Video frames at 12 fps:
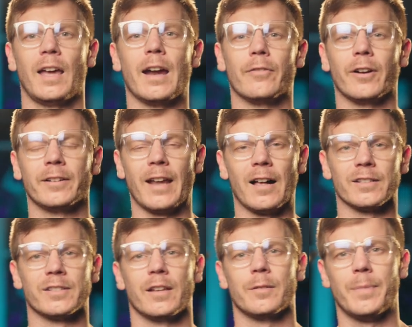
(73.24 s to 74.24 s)
Hey everyone,
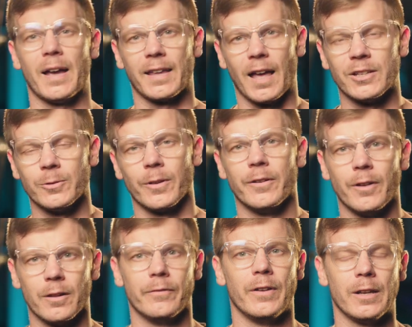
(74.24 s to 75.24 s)
Alexander back at you with
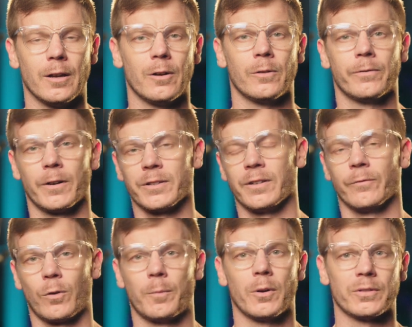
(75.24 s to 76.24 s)
another video. First
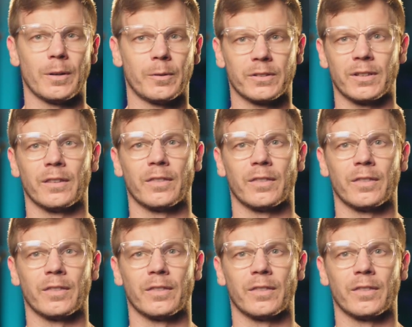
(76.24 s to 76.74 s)
and foremost, I want to say